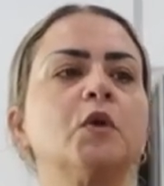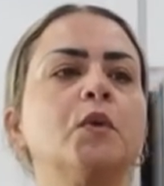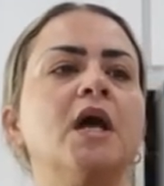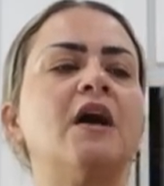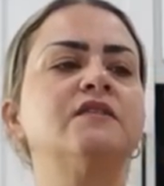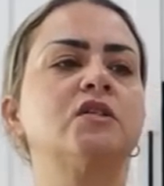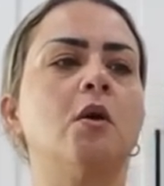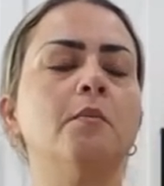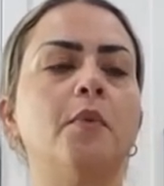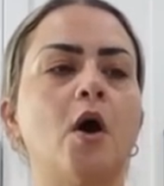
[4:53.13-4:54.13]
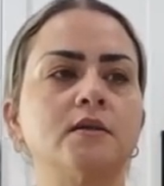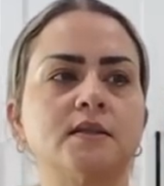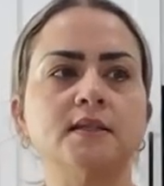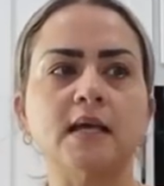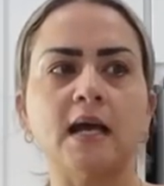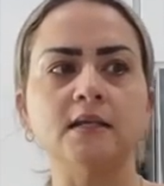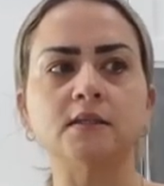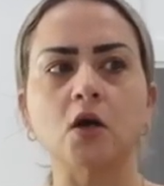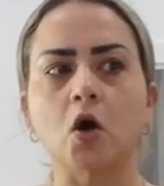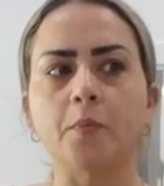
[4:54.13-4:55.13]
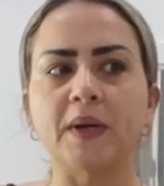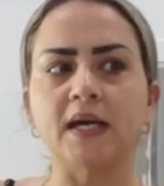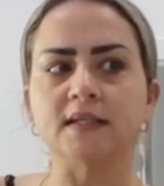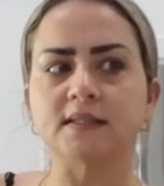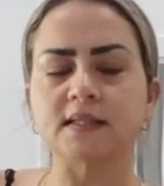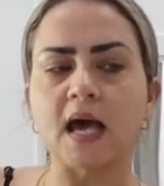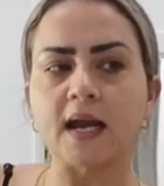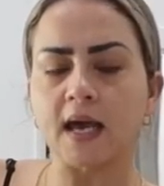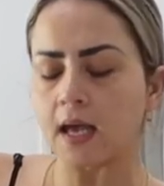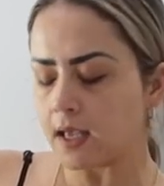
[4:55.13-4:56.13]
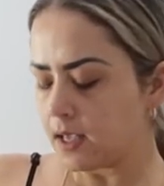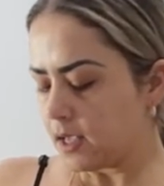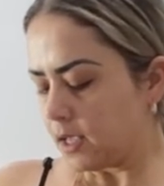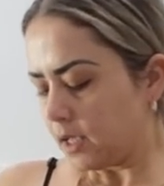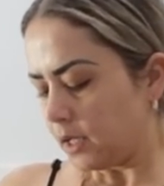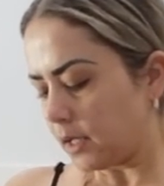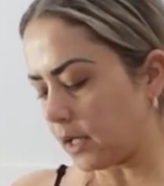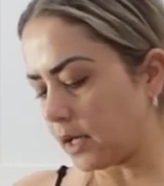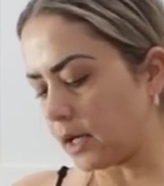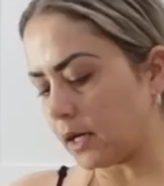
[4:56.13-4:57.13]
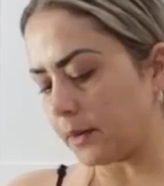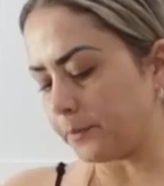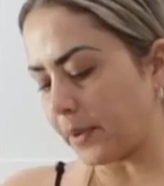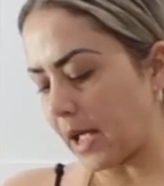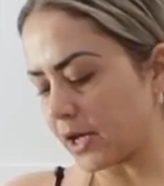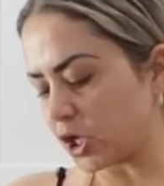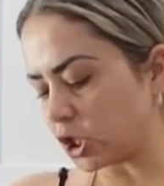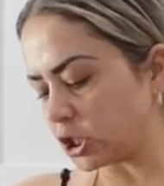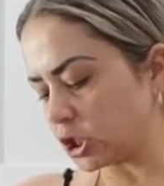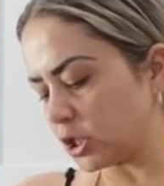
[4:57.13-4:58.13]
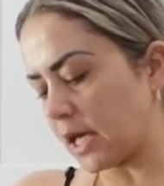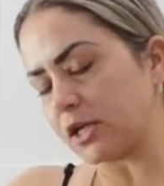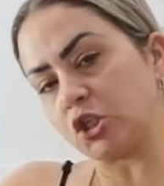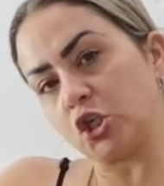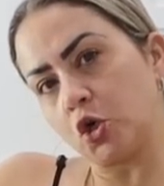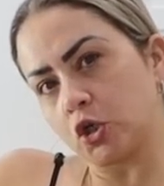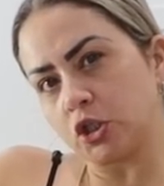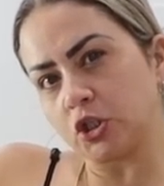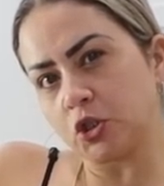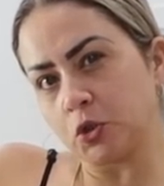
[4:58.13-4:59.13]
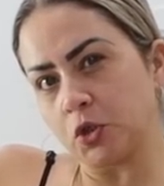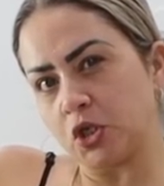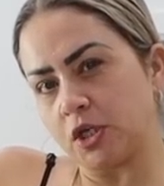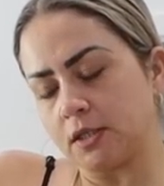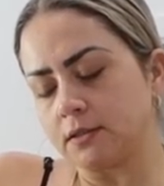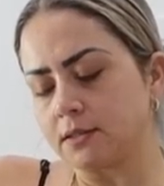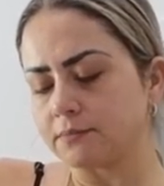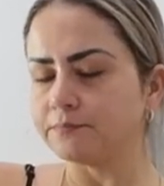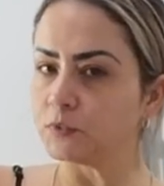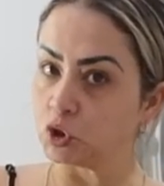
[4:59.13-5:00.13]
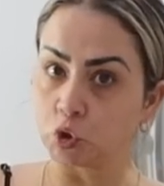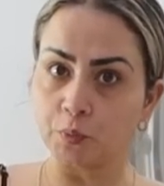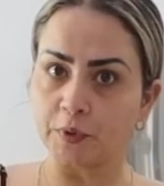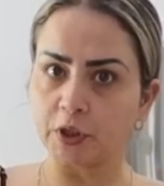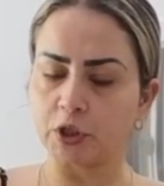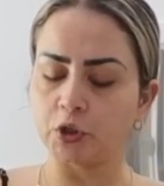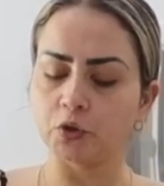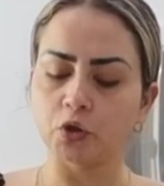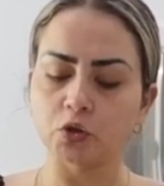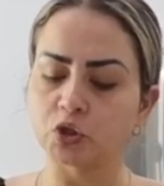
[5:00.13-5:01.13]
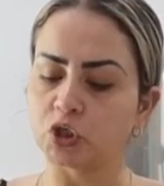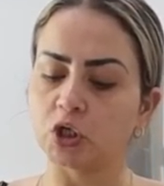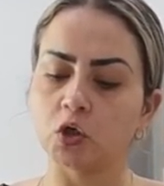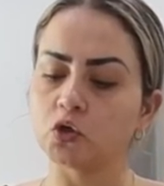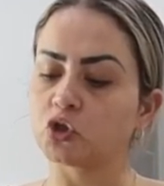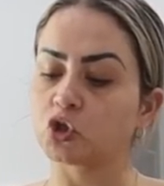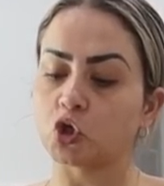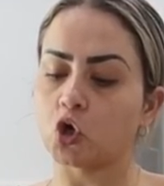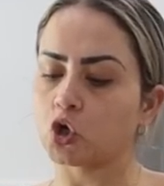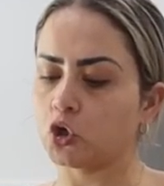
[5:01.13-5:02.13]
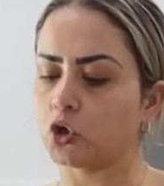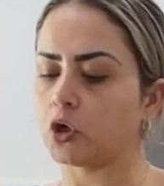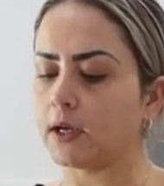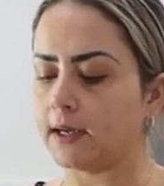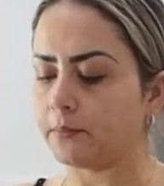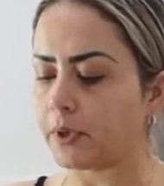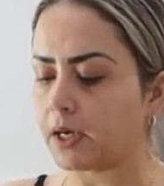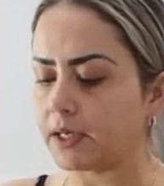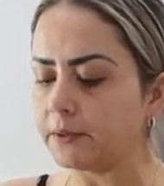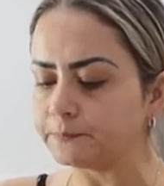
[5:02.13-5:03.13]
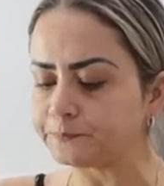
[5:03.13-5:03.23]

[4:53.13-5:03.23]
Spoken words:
we have some boxes. Allison opened a Zara package that she ordered, two jeans, super cute. Those jeans look so good on her body.